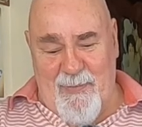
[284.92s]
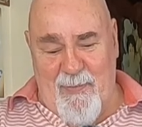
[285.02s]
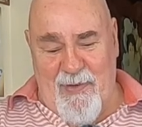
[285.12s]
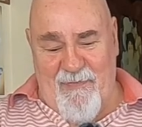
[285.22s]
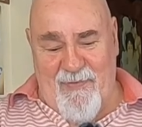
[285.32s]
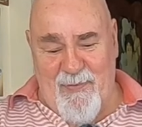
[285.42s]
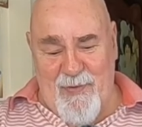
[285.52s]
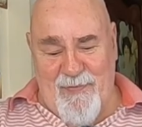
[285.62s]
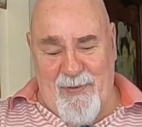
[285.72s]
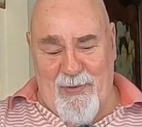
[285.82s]
Maybe if I
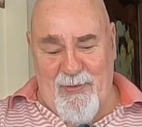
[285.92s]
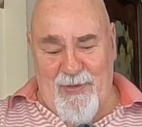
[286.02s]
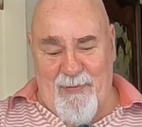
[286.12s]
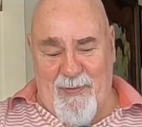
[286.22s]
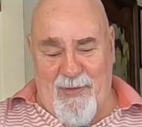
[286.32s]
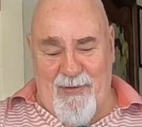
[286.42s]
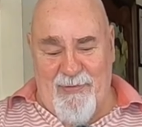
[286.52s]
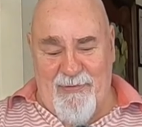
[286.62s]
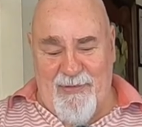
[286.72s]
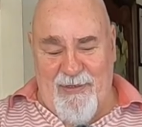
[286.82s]
move it around a bit,
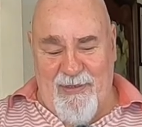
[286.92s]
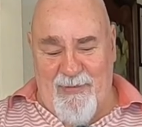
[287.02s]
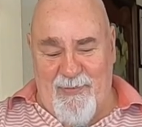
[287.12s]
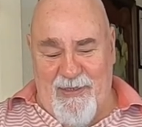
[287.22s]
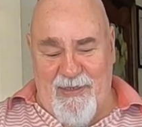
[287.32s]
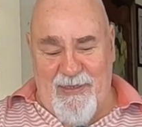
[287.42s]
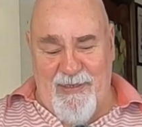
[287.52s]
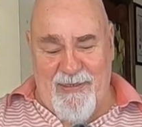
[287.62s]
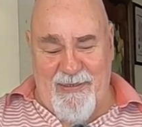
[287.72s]
it'll give a wee,